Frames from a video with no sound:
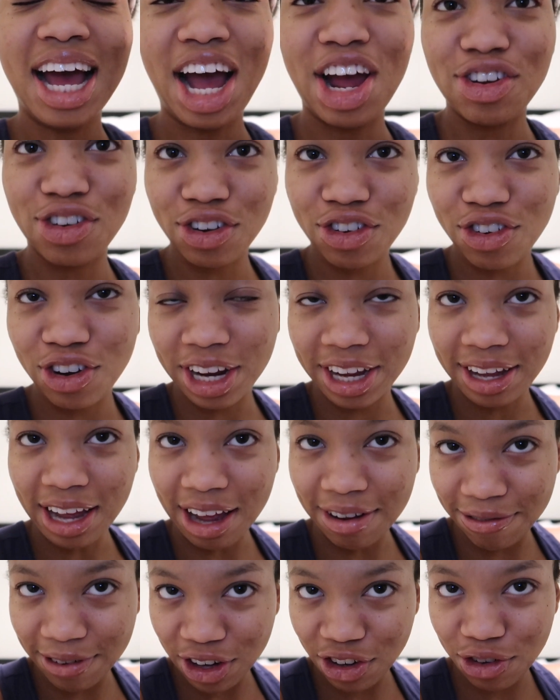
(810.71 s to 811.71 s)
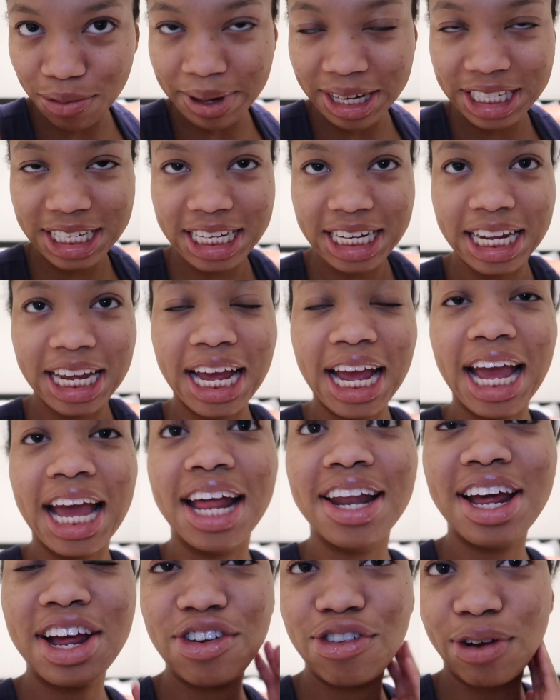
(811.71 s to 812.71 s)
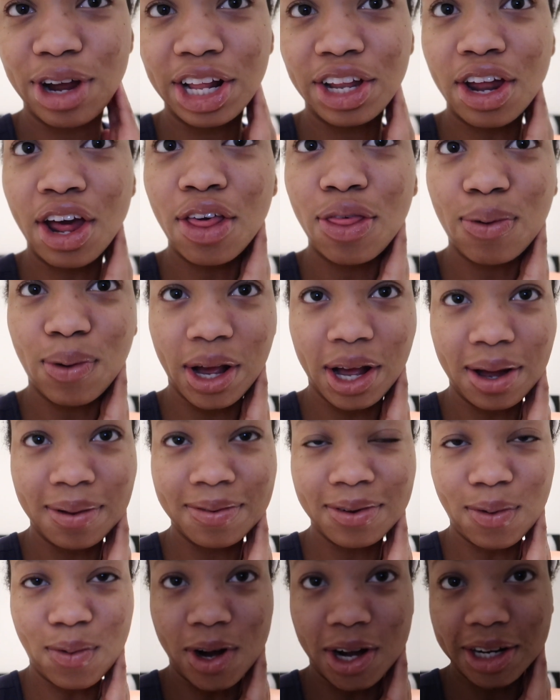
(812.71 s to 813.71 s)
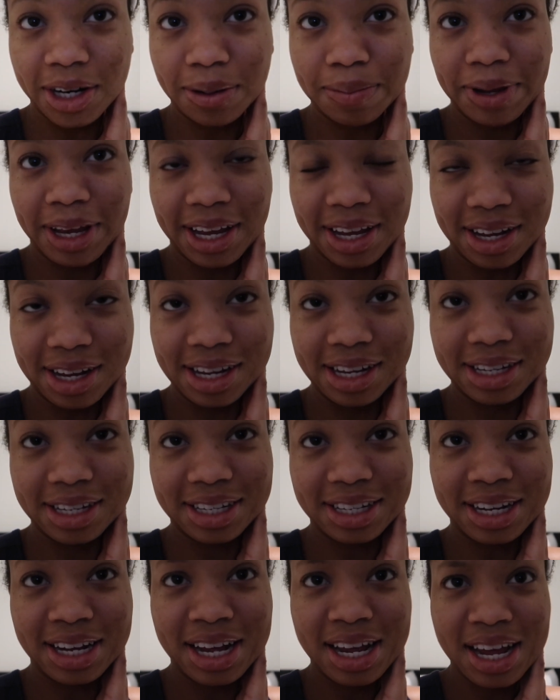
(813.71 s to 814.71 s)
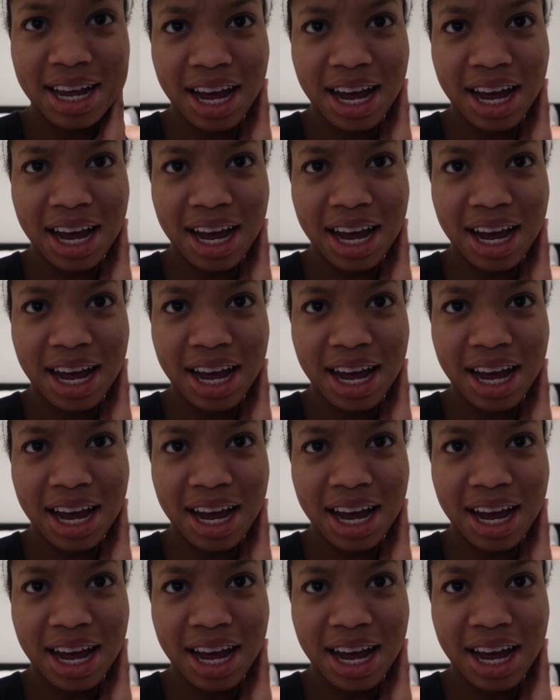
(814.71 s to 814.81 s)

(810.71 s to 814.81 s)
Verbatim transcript: i just drank i finished my tea and i drank three cups of water because